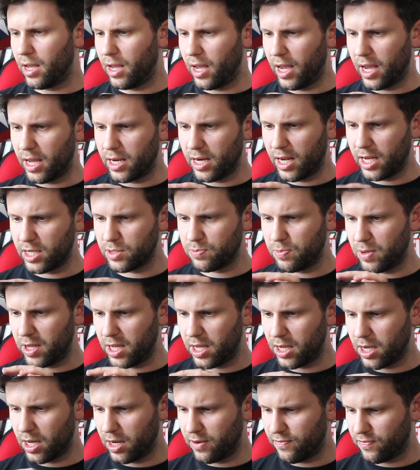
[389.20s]
And as we
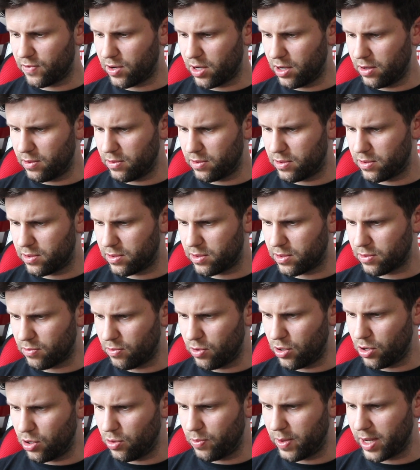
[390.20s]
kind of go
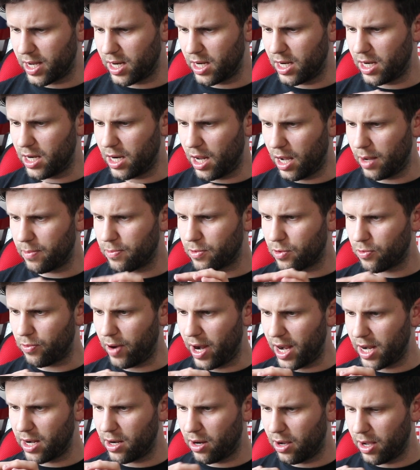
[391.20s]
through, we can
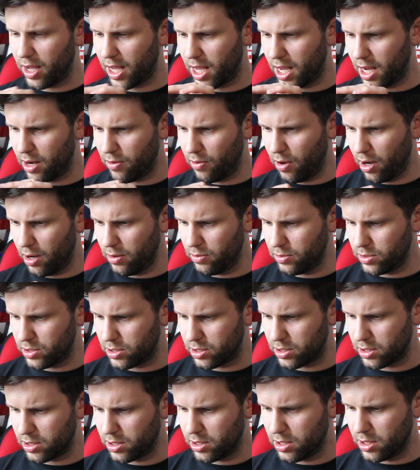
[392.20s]
upgrade our
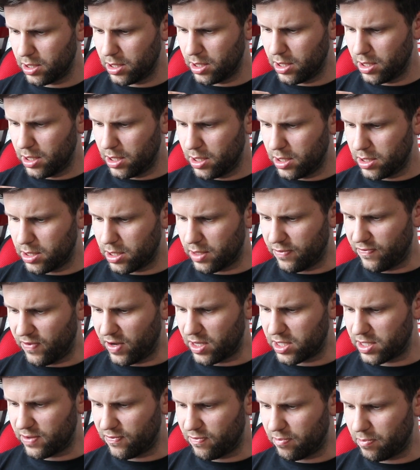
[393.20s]
heroes to the
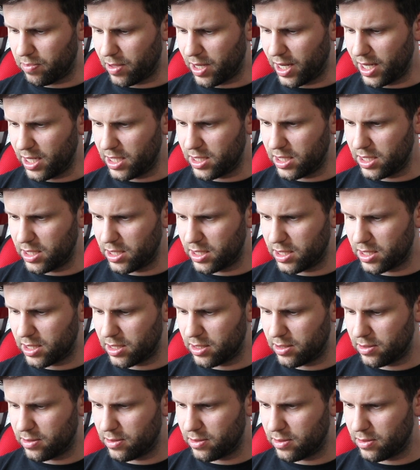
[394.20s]
various different places.
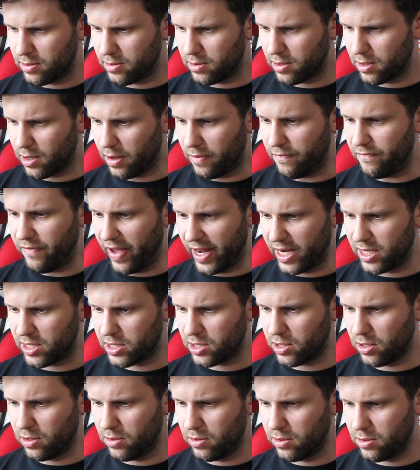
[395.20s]
got vents
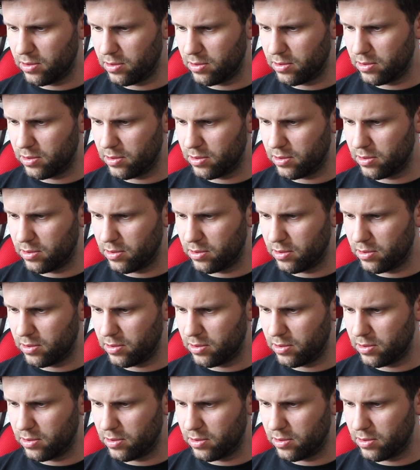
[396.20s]
on.